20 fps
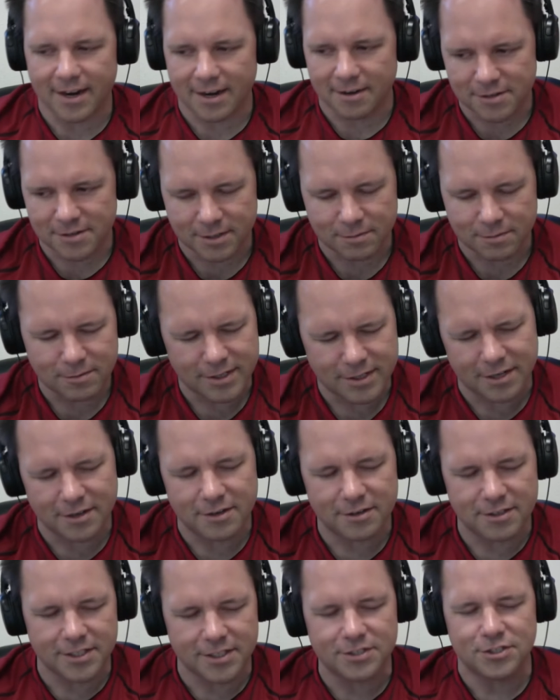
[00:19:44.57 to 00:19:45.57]
And I was like,
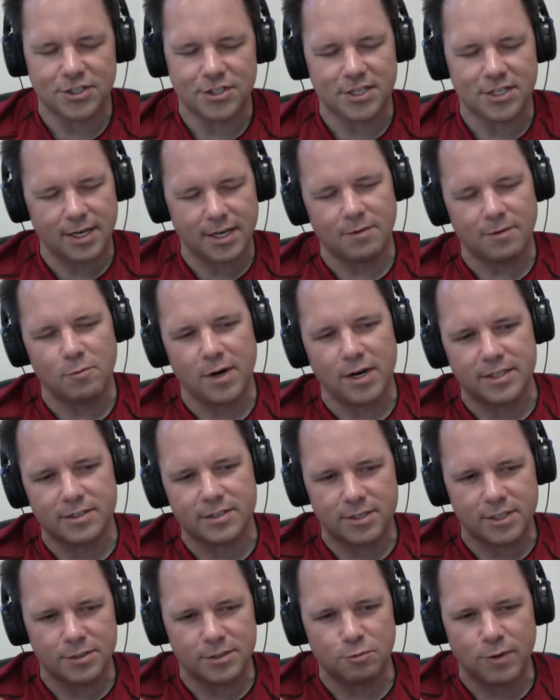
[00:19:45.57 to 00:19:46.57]
well, it's like where
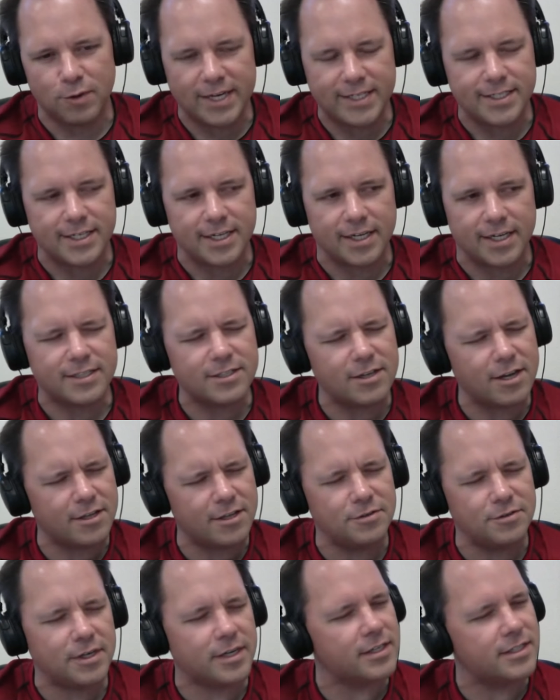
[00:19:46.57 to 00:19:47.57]
it's resting. It's on the
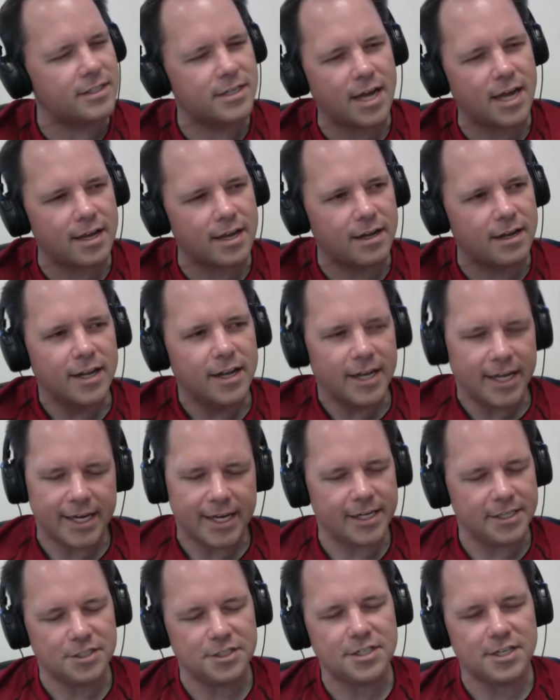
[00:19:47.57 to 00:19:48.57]
trigger. It's not like
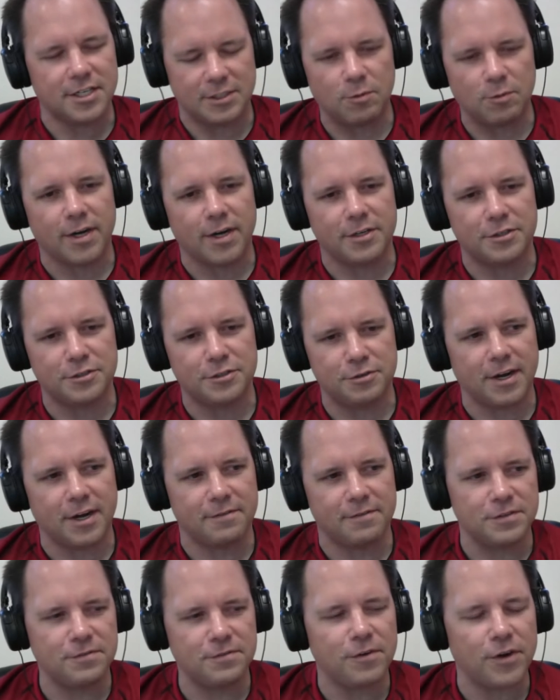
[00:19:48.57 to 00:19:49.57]
he just doesn't want to shoot
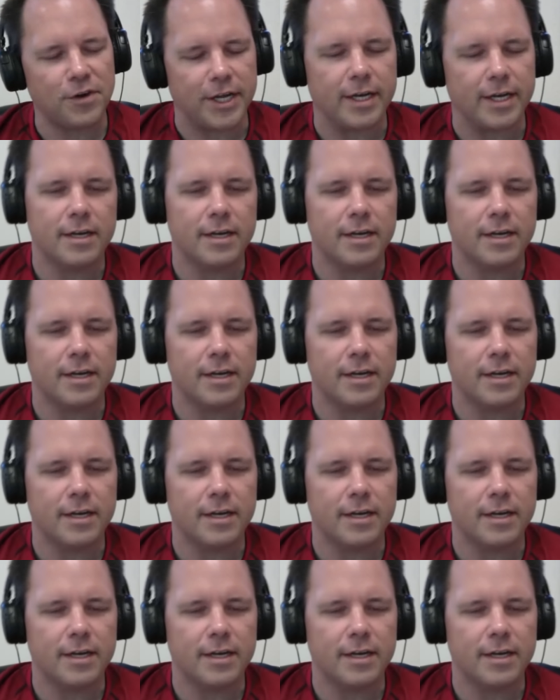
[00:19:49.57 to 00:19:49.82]
off his foot,